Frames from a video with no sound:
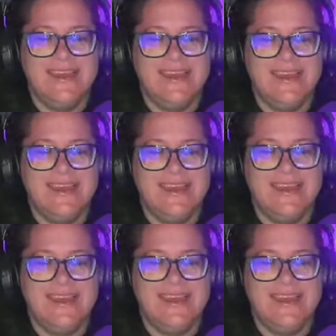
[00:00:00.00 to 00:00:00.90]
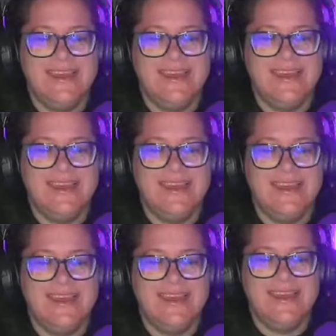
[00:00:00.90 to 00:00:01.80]
All right, guys,
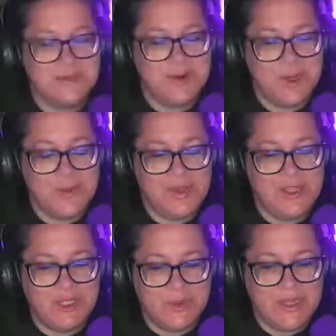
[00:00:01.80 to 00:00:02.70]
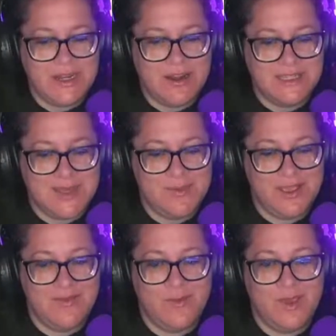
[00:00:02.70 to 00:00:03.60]
next we're going to be doing our Saber
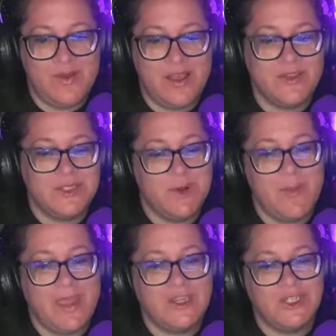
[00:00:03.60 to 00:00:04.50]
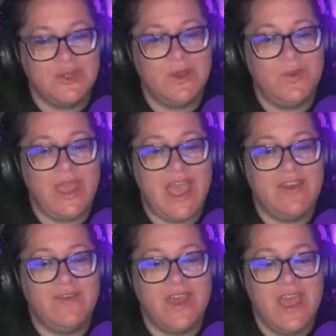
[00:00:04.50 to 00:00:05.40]
giveaway, but I also remind you that we
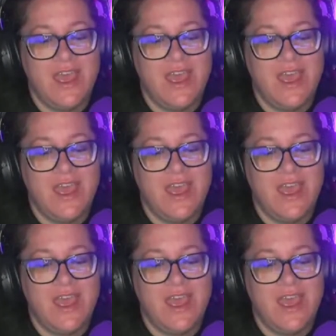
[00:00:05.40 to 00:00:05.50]
have